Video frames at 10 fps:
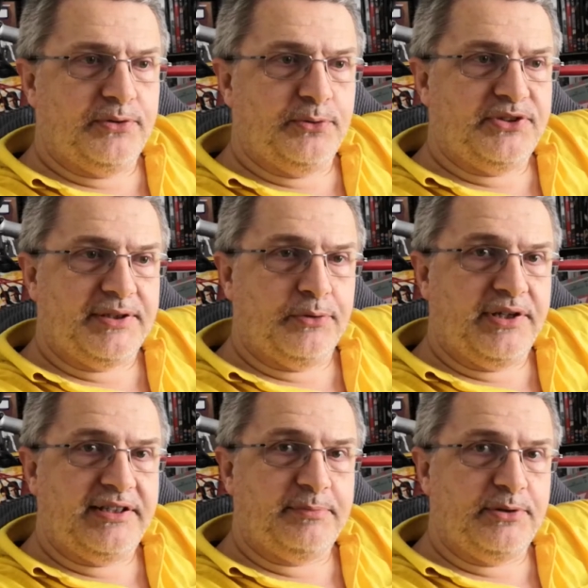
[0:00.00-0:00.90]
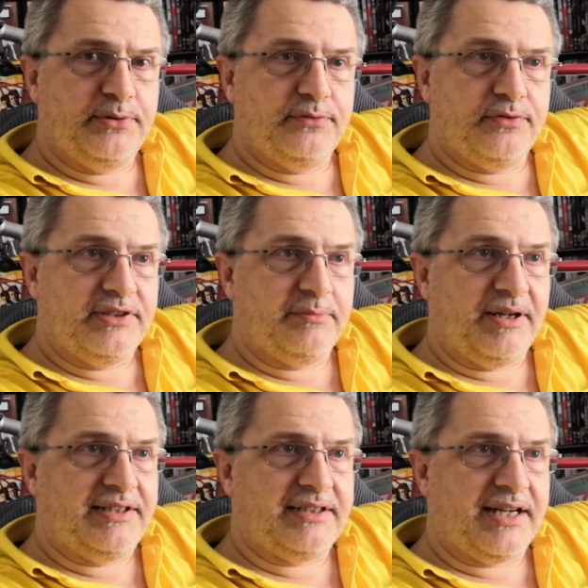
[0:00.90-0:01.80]
all silky smooth. It's
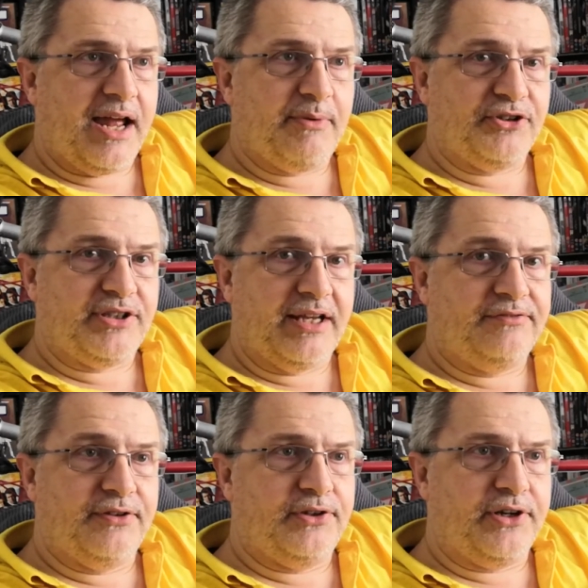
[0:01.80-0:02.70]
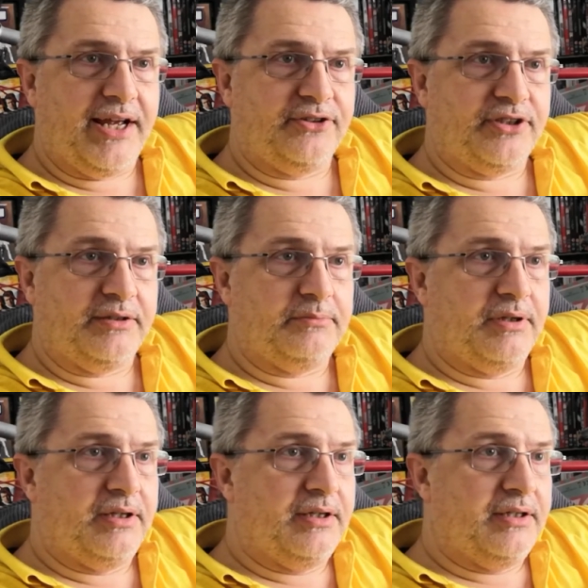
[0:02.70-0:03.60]
amazing how much dead fur he had on him.
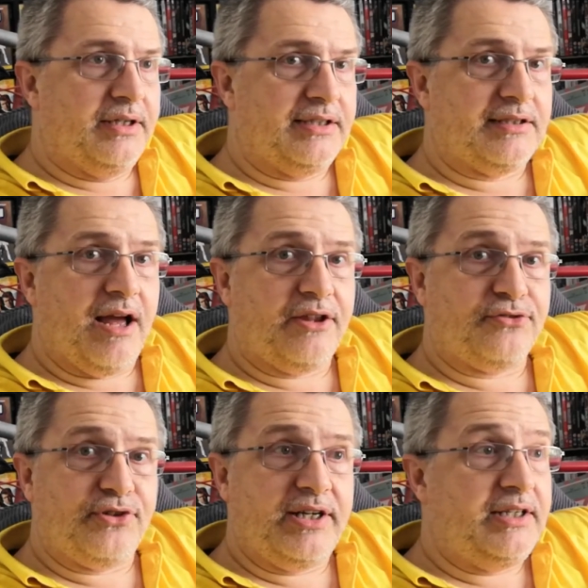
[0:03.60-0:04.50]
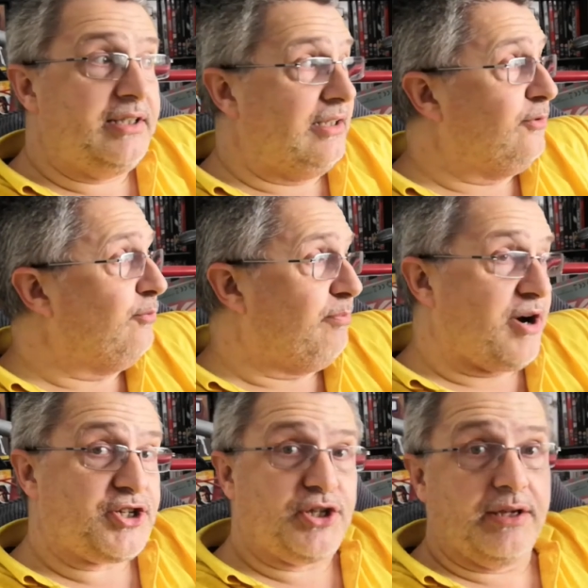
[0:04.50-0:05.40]
It's like 3 little
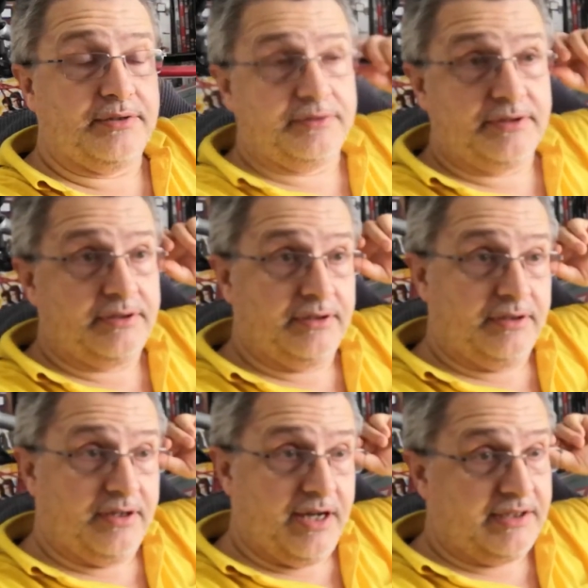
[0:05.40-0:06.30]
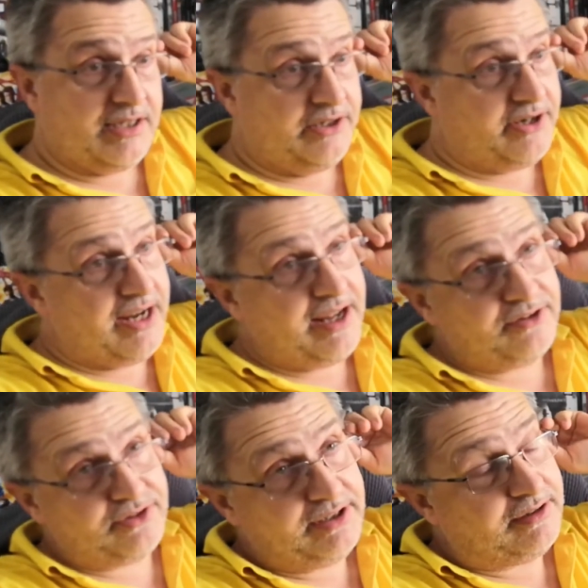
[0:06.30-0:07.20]
brush loads. I had to clear it out
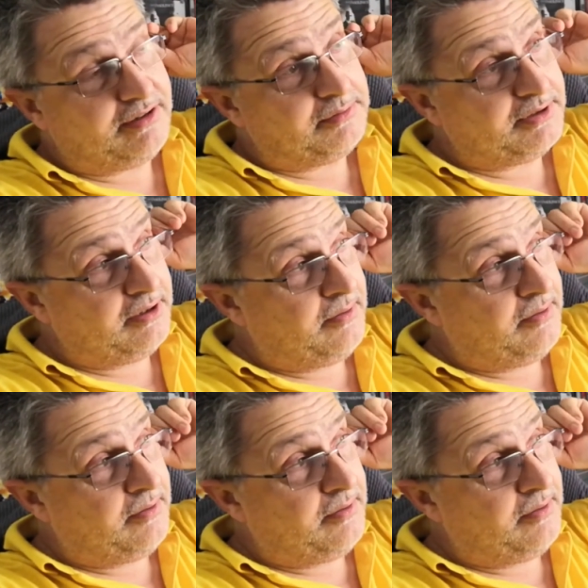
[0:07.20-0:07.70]
3 times.